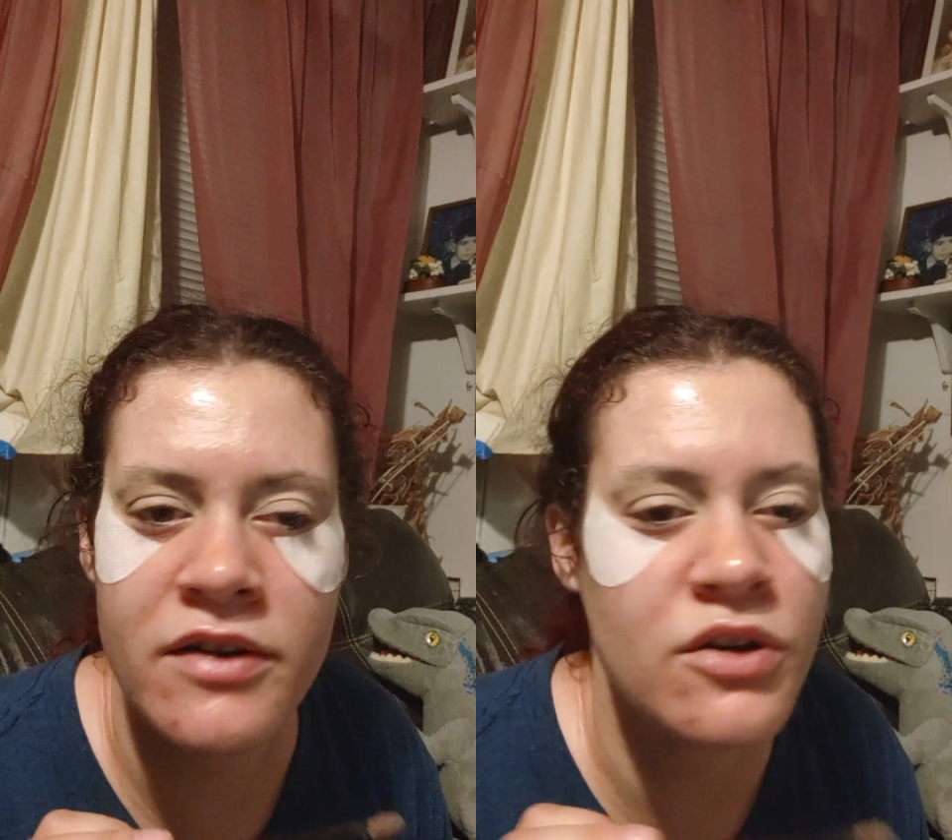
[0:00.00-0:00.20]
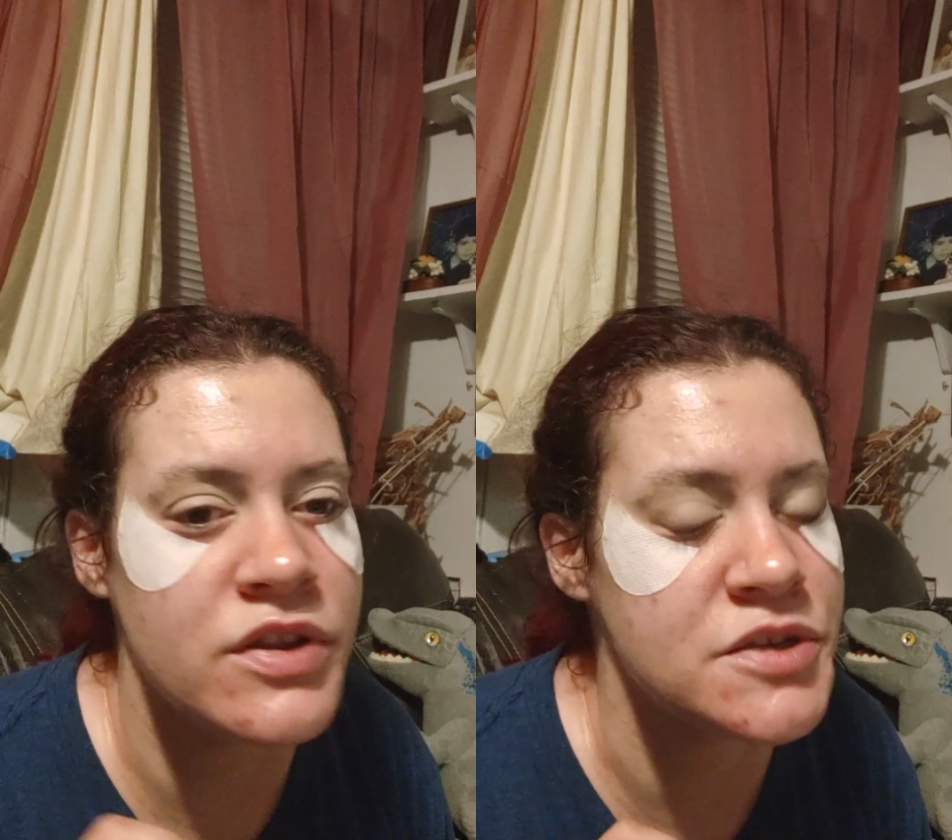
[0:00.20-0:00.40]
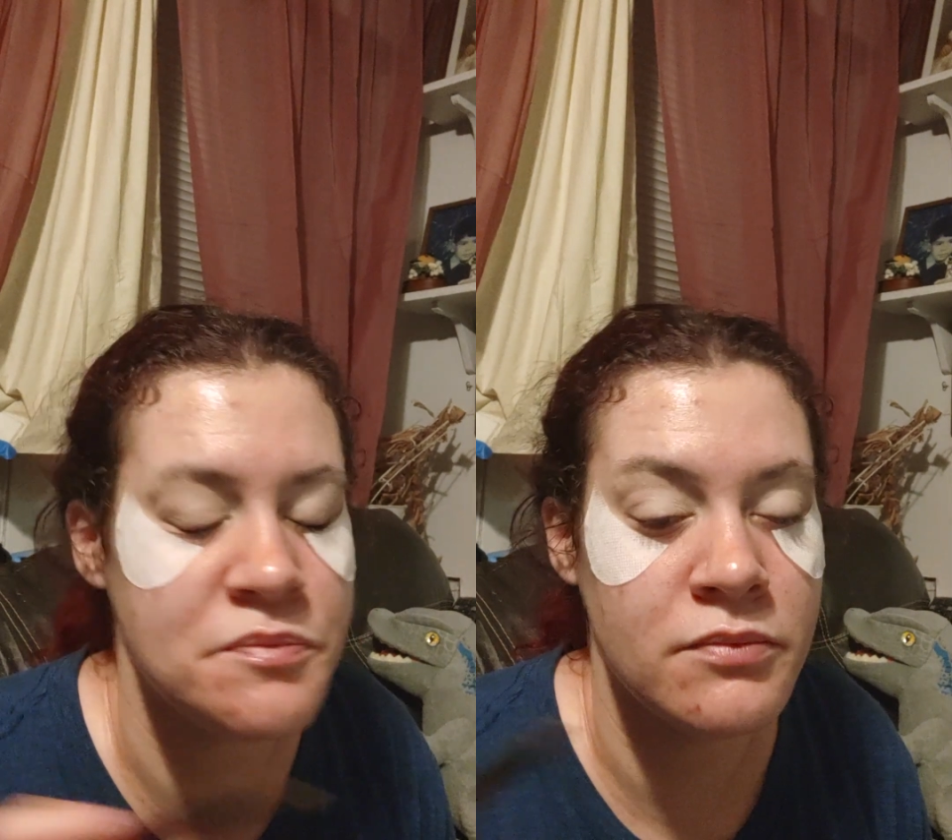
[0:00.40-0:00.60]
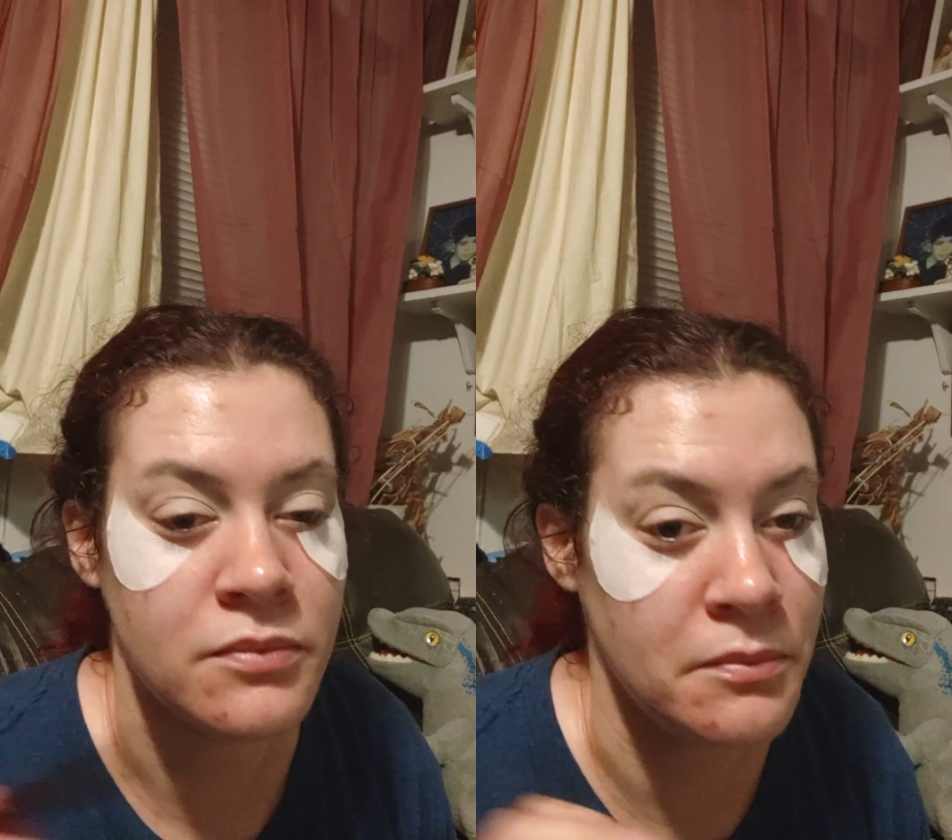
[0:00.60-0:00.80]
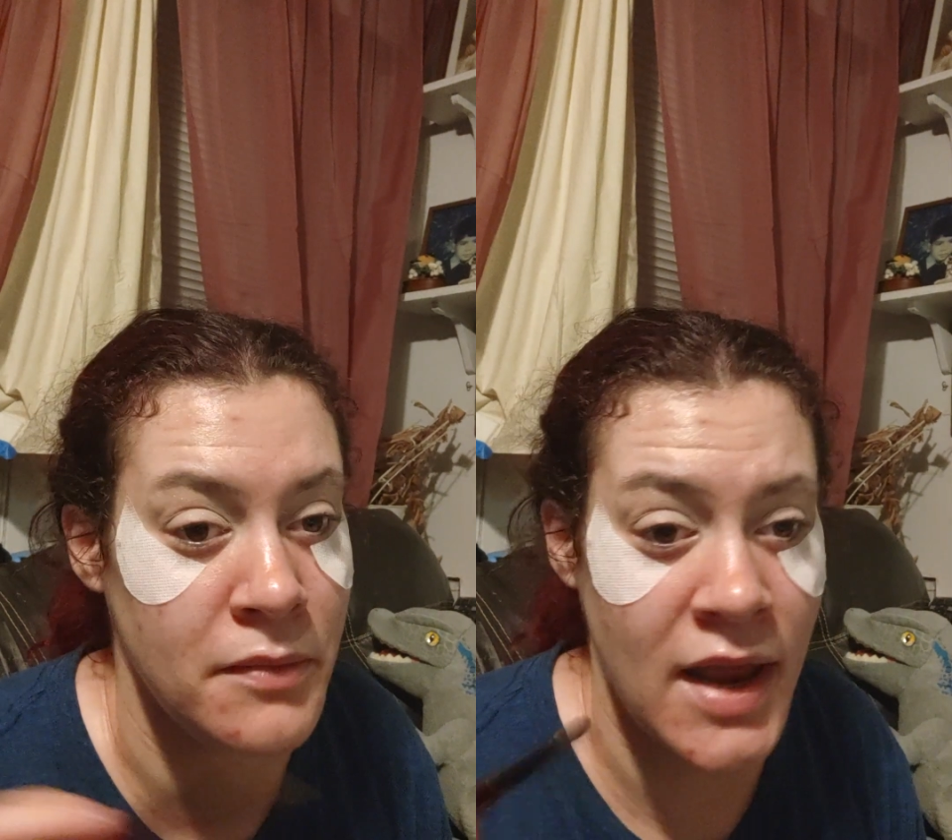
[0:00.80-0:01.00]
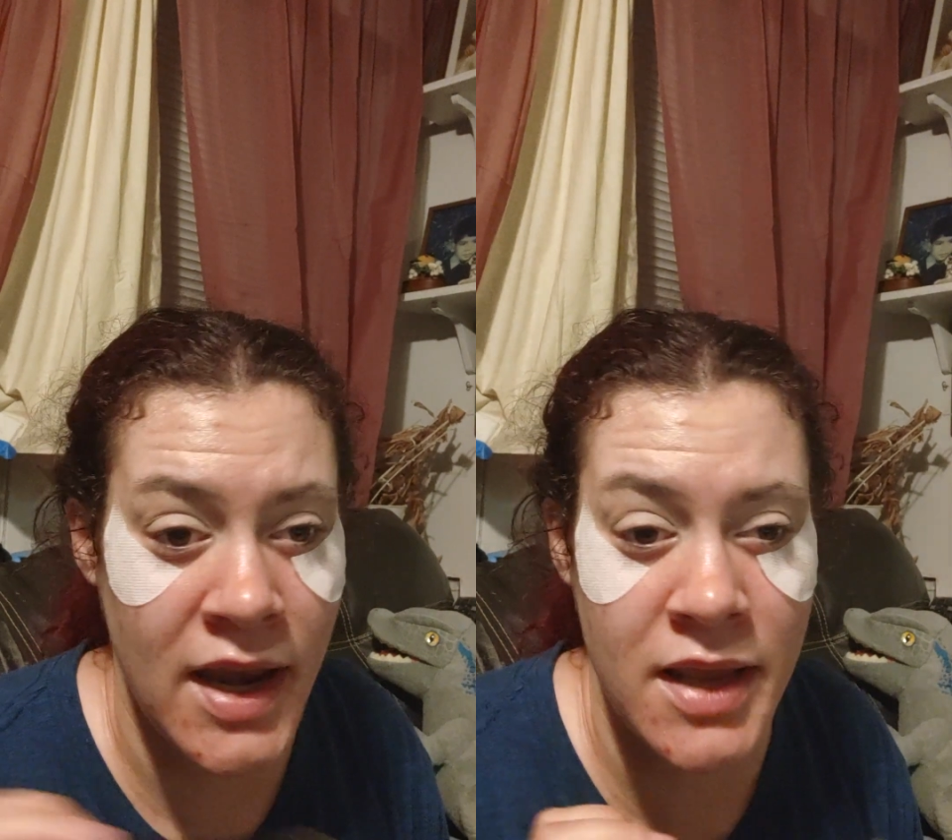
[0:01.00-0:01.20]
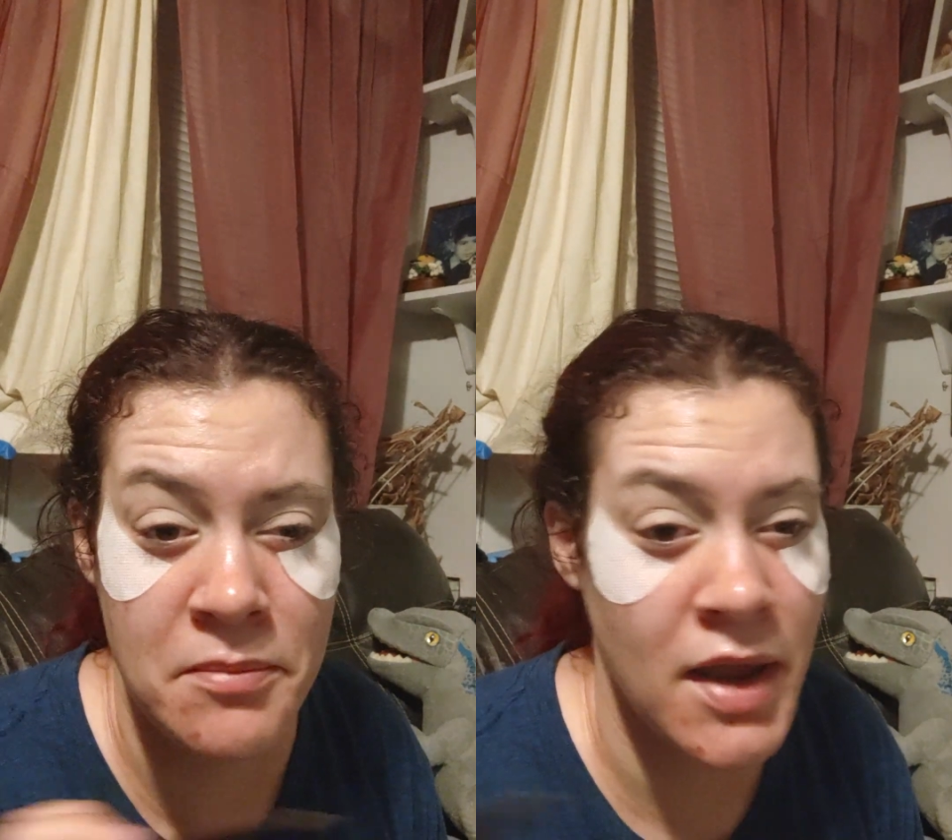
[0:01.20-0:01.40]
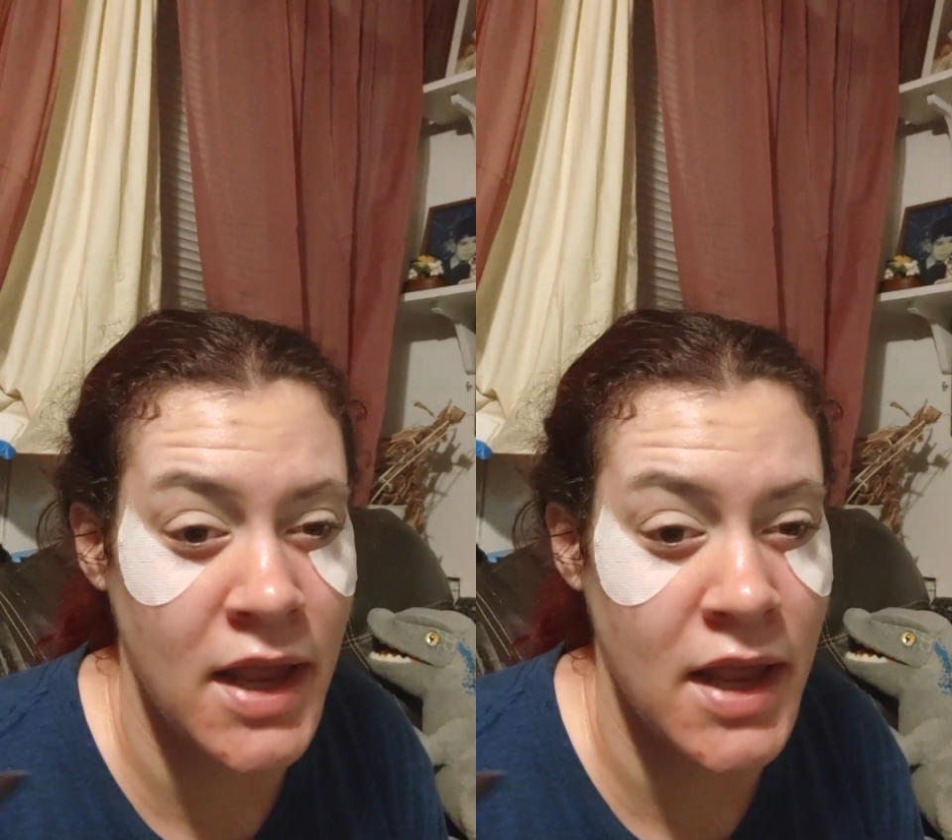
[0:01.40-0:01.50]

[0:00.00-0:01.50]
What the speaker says: I know there's many